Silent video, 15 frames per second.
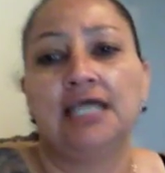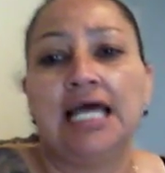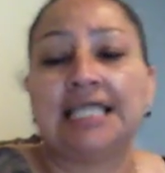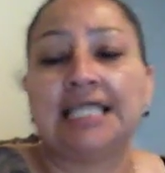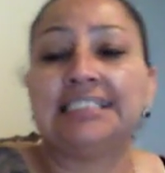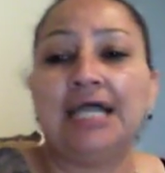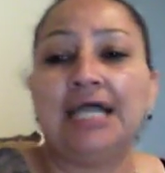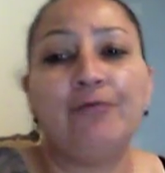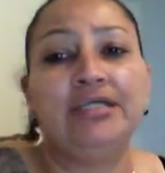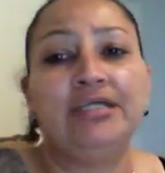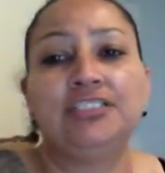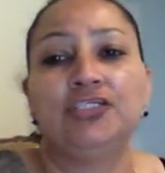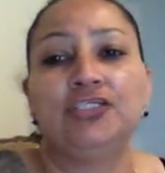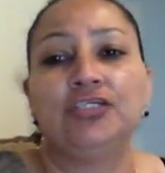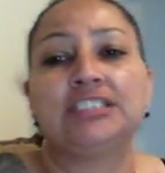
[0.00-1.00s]
Because I went
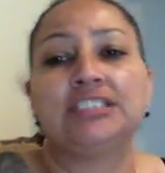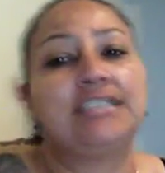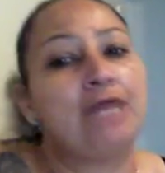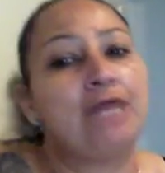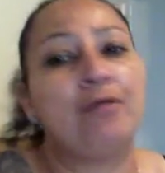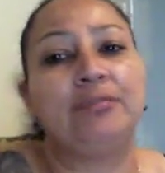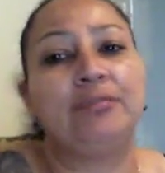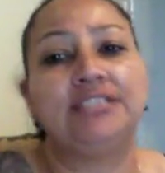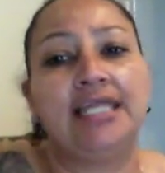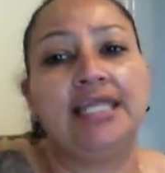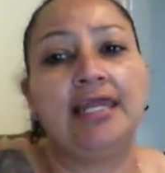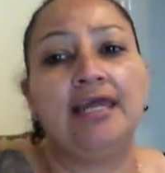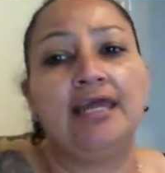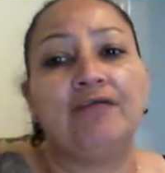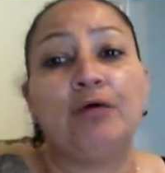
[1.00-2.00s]
to the state
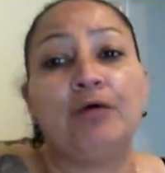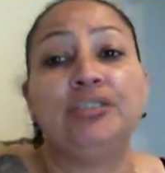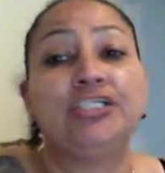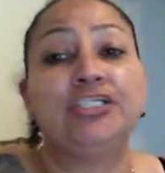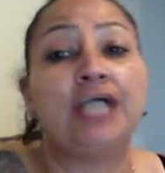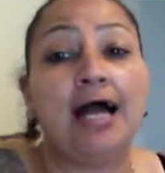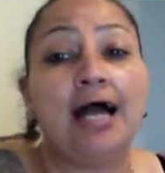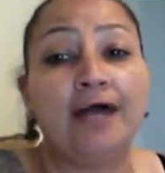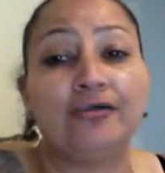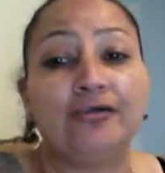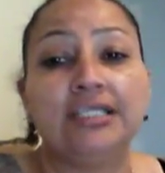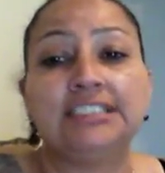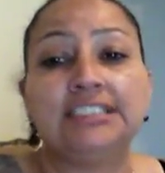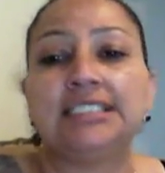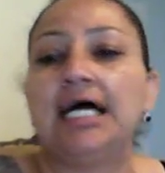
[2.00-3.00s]
representative, I went to
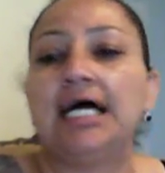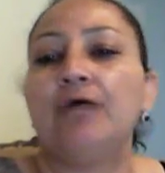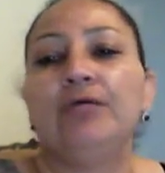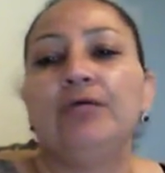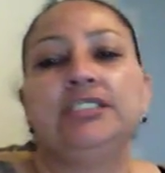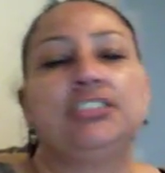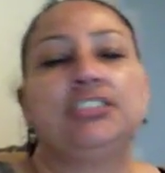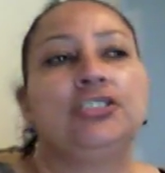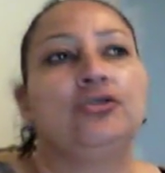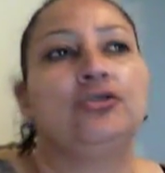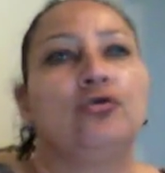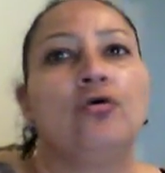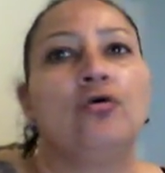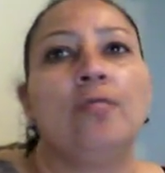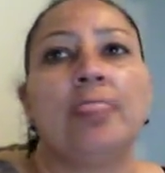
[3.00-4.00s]
Congress, I went
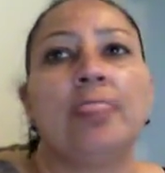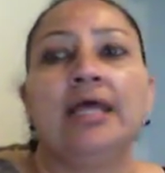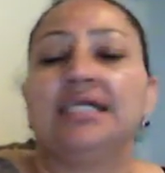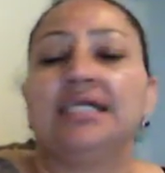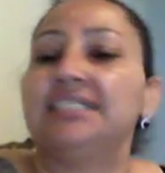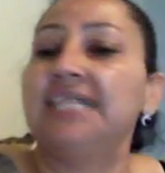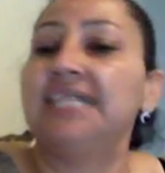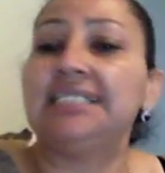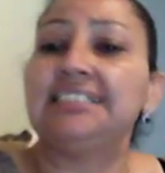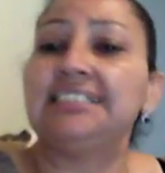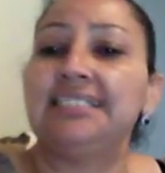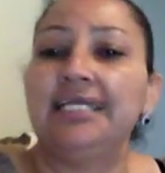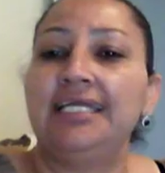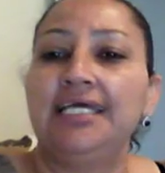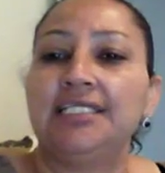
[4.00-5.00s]
to the Texas
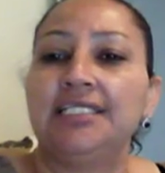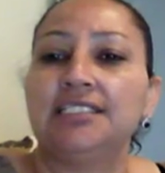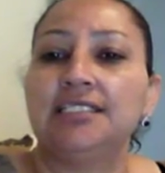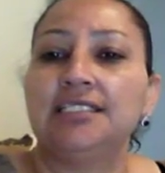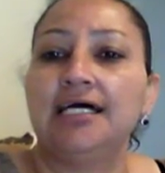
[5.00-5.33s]
Senate,